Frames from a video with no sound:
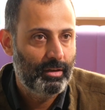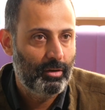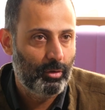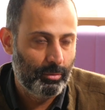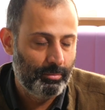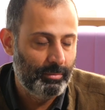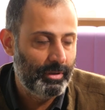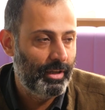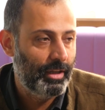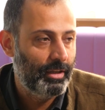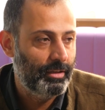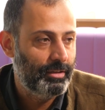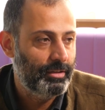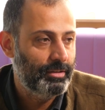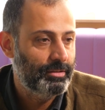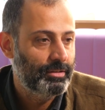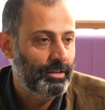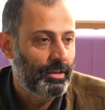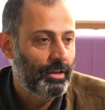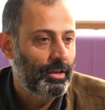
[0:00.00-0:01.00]
or mid
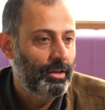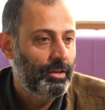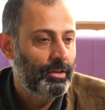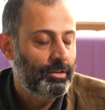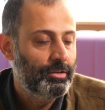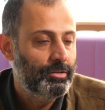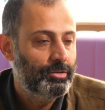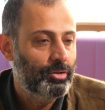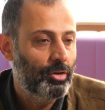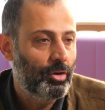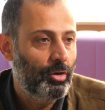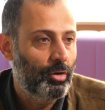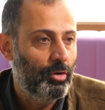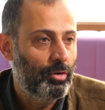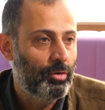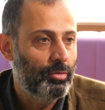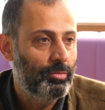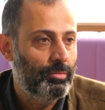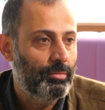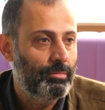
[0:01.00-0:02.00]
80s.
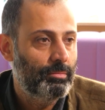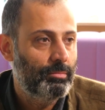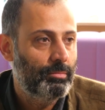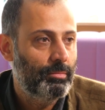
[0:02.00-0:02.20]
So